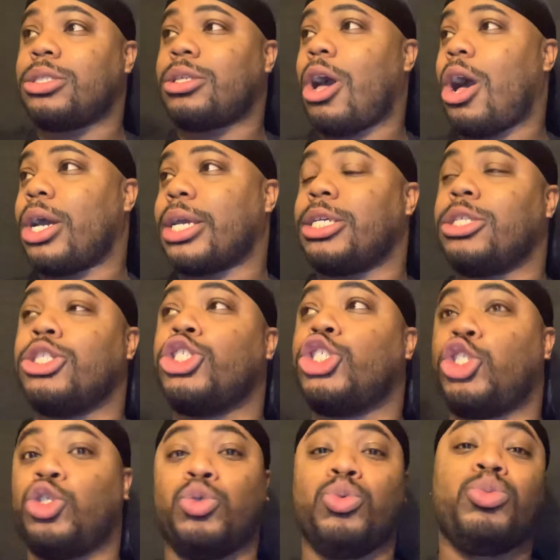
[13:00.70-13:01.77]
talking
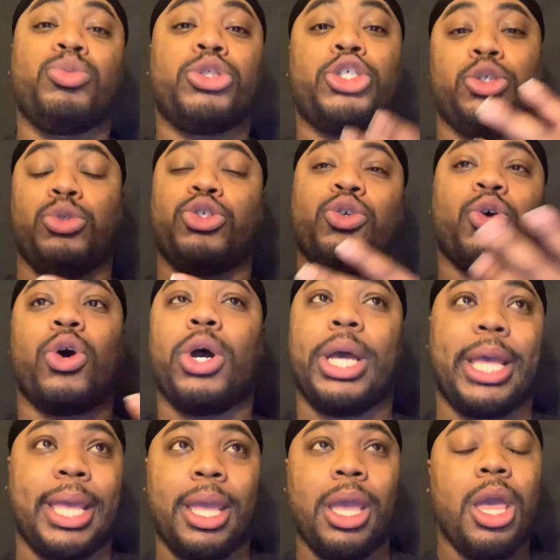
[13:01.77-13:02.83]
to
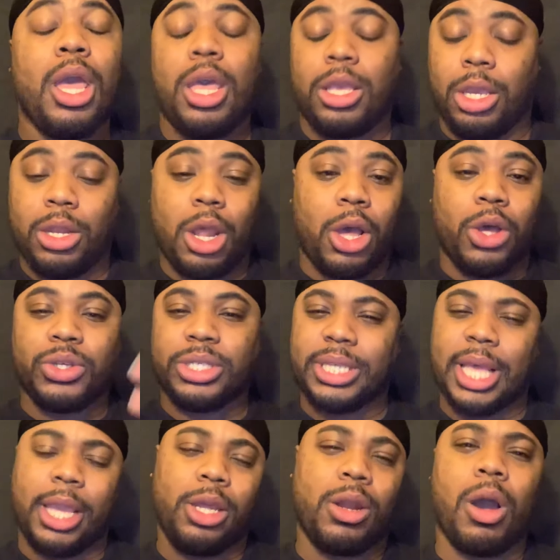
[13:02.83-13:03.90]
Troy, you know,
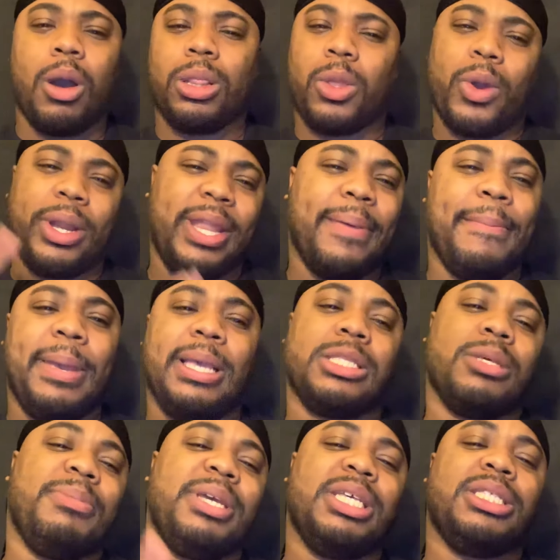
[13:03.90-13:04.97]
saying, you know, oh, Lauren didn't mean
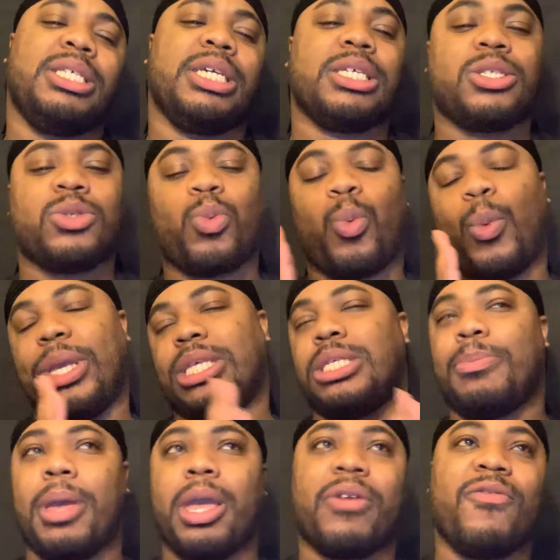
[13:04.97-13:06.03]
to be
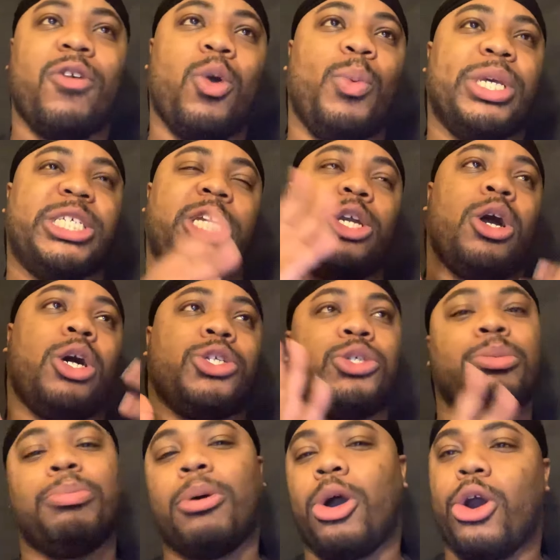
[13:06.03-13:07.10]
disrespectful when she called
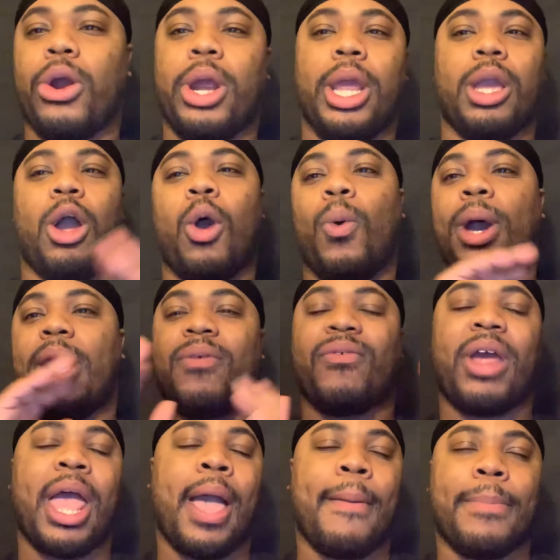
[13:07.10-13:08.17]
you boring or whatever
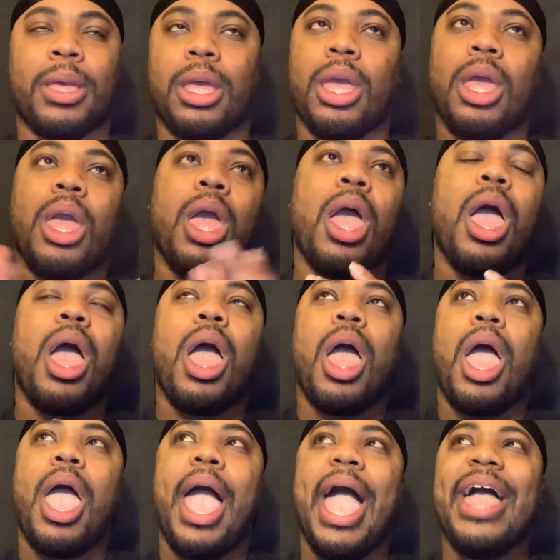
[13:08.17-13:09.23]
happened.
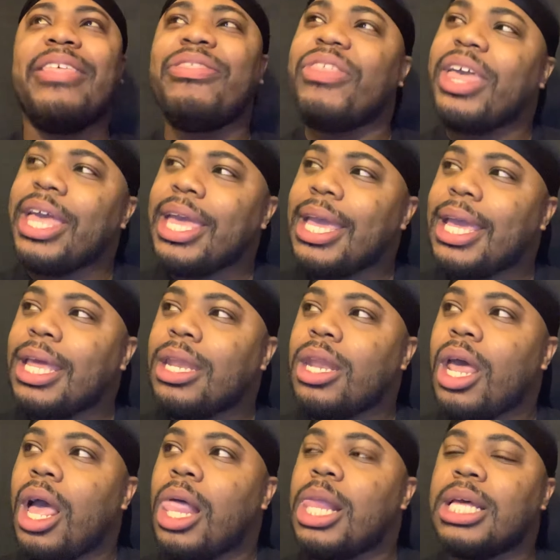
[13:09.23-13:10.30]
And
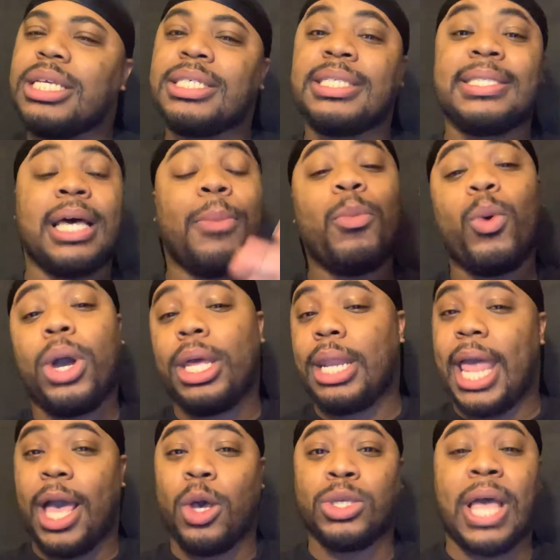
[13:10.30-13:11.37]
then
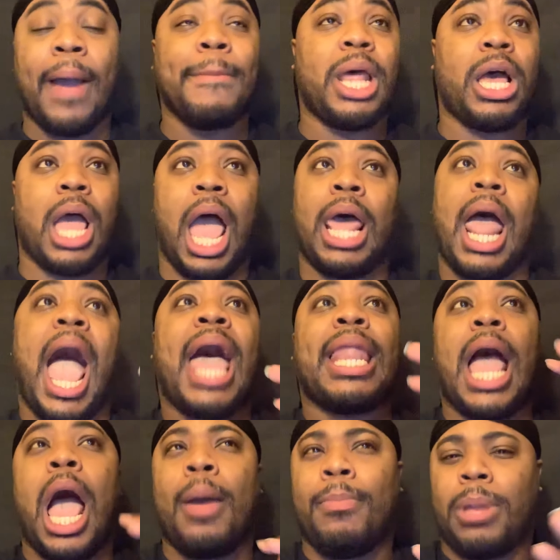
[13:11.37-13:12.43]
someone else,
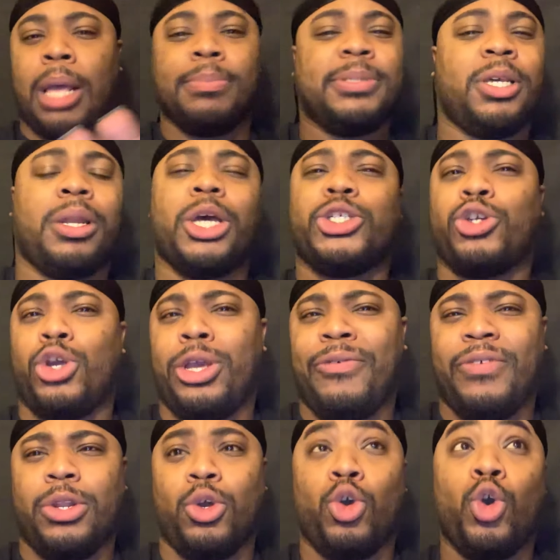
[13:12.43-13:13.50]
I'm still not sure
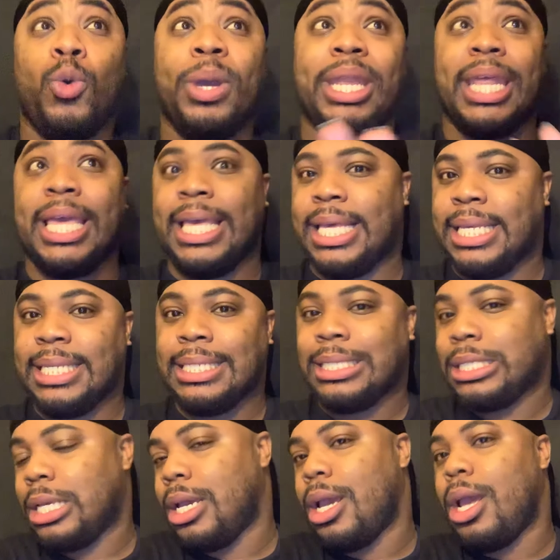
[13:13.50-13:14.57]
even who it
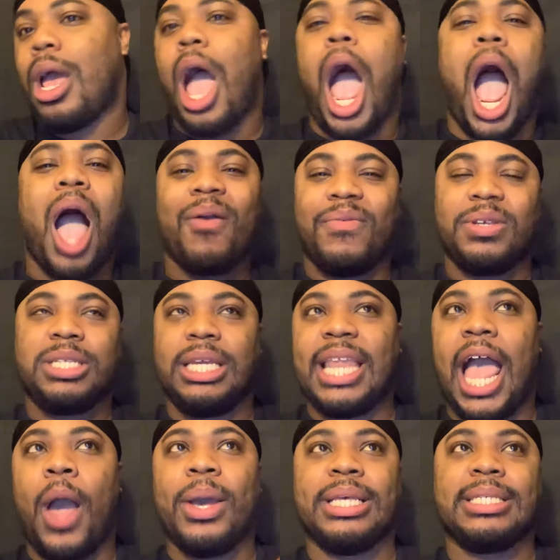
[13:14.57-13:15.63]
is. Obviously
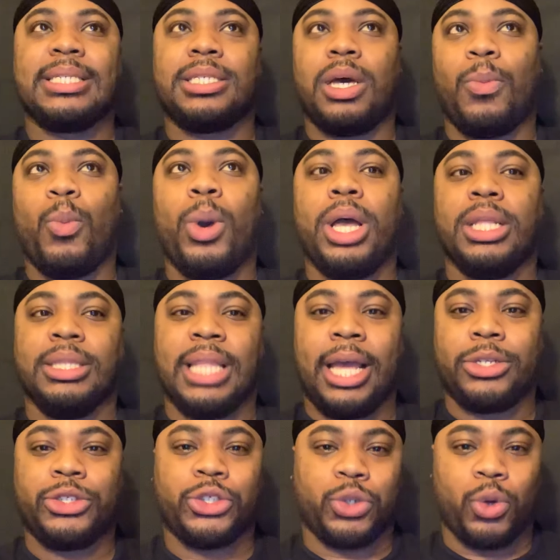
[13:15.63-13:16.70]
now it's someone
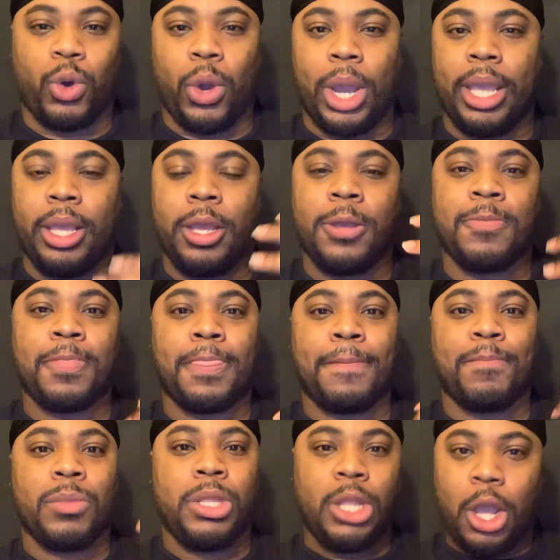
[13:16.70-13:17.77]
that Troy
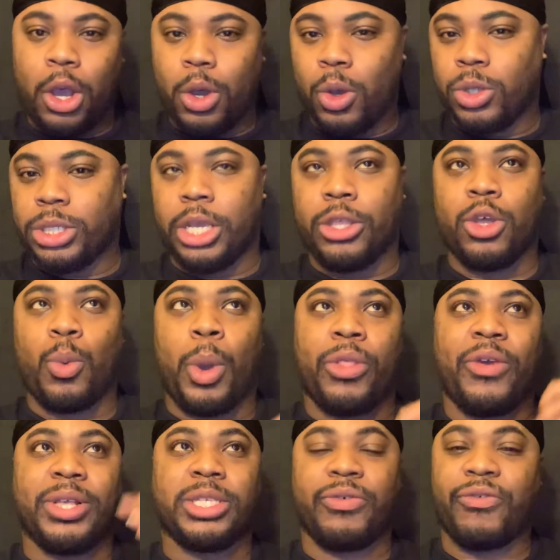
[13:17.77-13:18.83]
knows, either
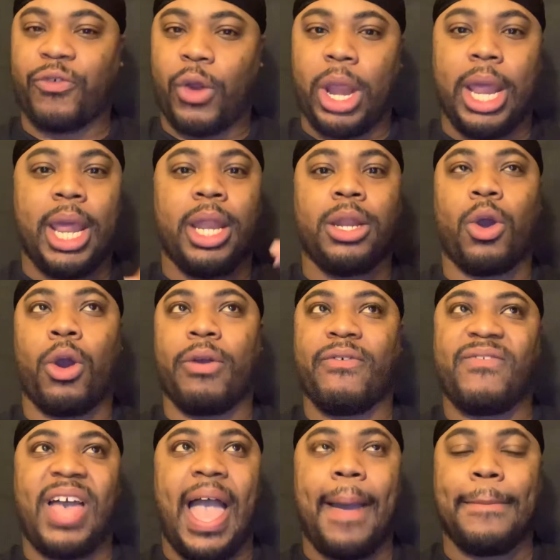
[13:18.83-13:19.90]
whether it's a friend or a
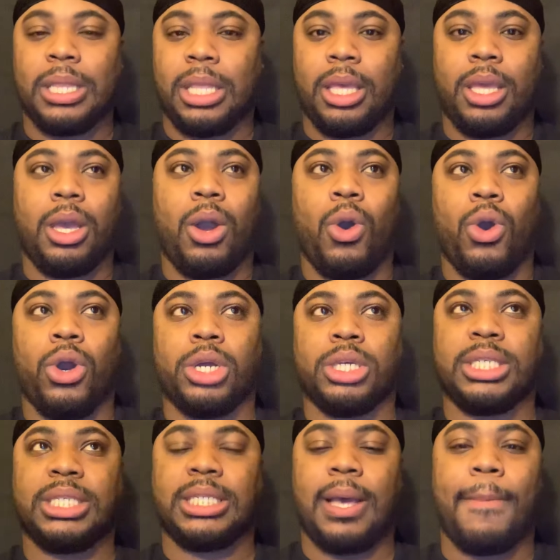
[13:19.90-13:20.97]
family or
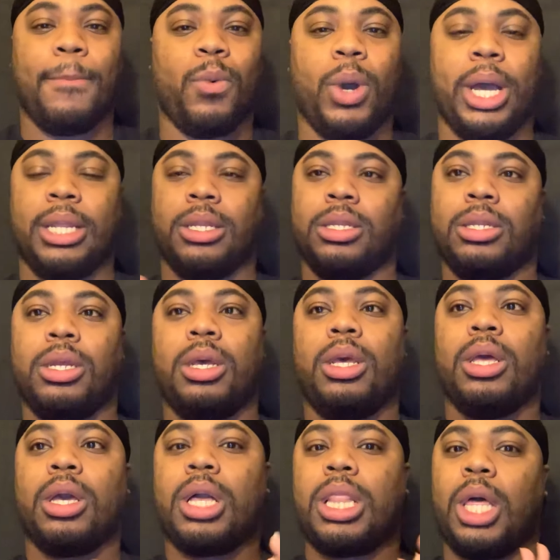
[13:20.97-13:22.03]
someone
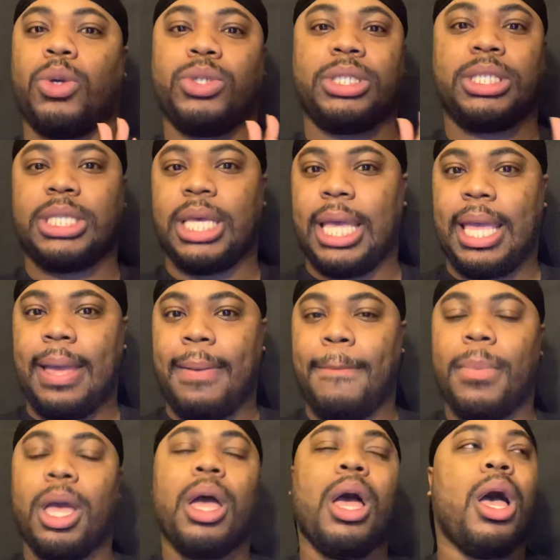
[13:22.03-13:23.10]
close to
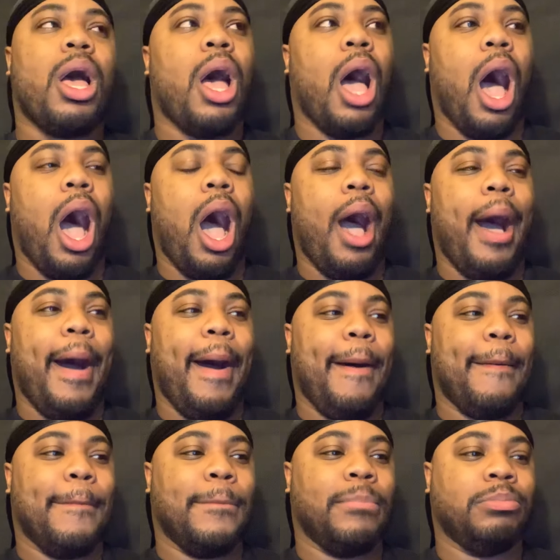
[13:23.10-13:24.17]
him.
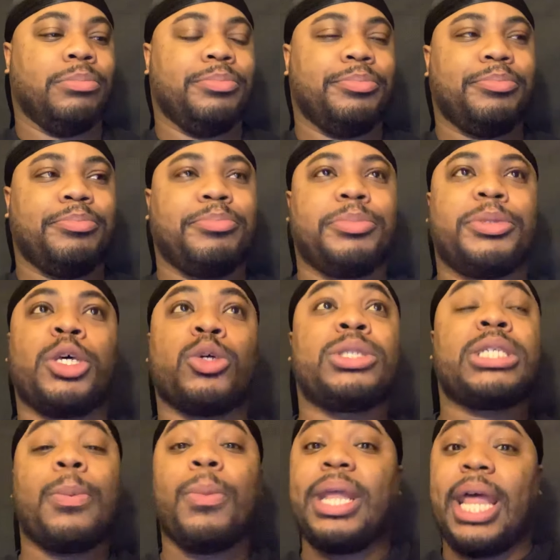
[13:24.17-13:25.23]
So
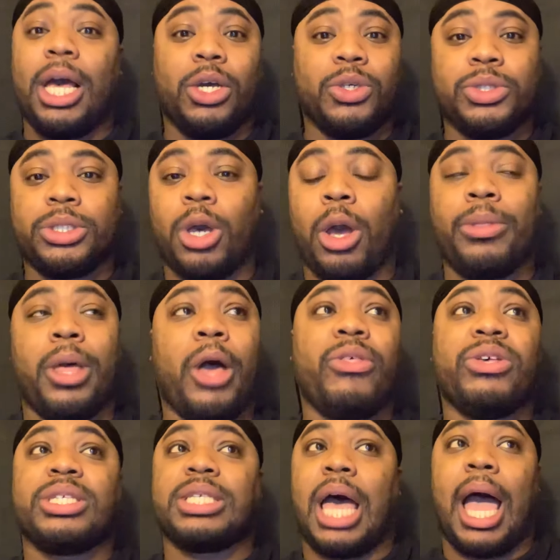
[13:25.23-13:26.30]
someone else on the
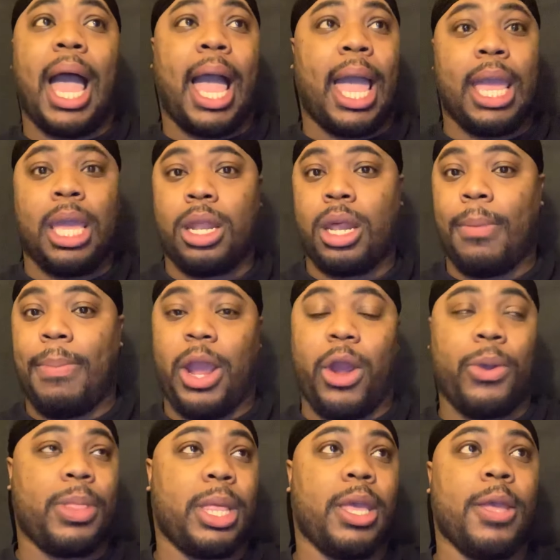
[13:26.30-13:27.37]
other side
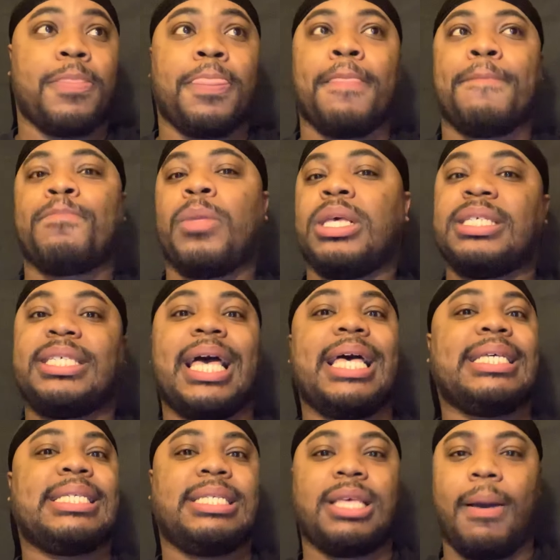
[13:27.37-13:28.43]
apparently
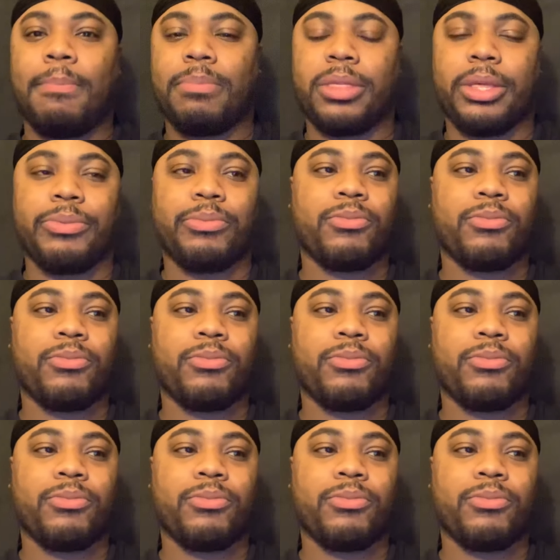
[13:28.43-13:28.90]
says something.